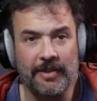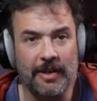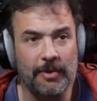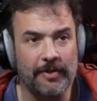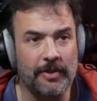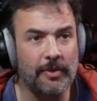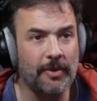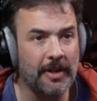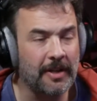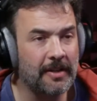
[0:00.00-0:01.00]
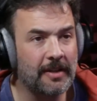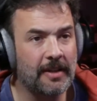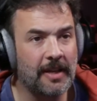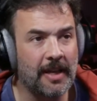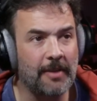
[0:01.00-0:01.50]
it. I would have adored it.
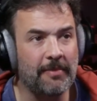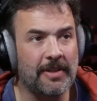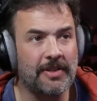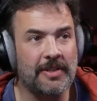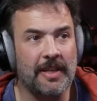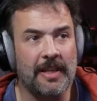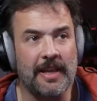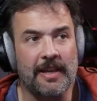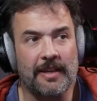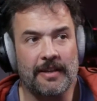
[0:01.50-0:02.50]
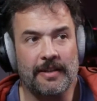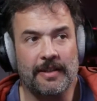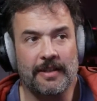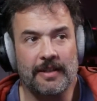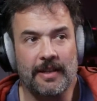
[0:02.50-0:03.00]
It's just that, like,
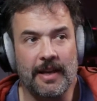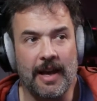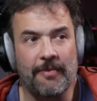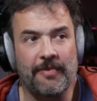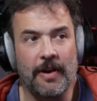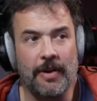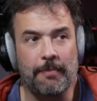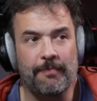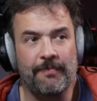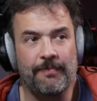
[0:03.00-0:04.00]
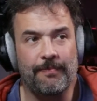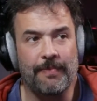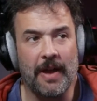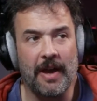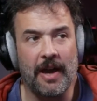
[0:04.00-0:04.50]
I
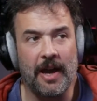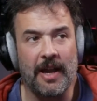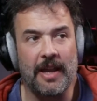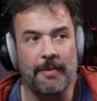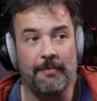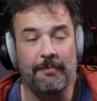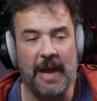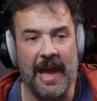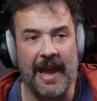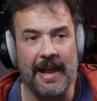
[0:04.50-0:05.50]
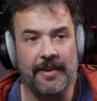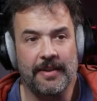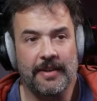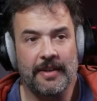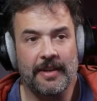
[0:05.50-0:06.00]
am bad
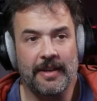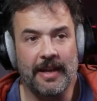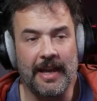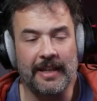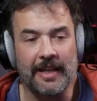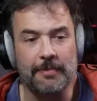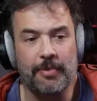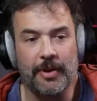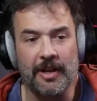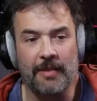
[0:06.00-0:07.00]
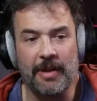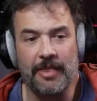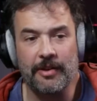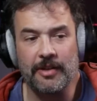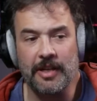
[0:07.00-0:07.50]
at like putting on my
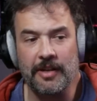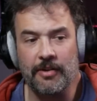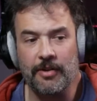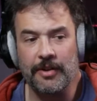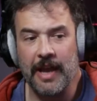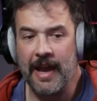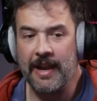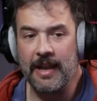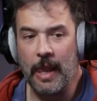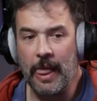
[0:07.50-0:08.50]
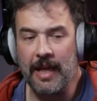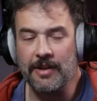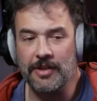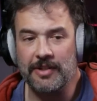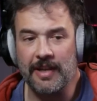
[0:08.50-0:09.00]
13-year-old hat
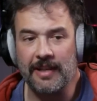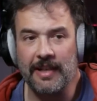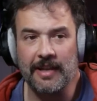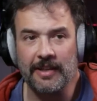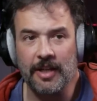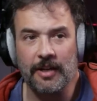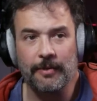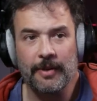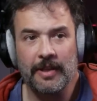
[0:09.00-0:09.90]
and just like letting go,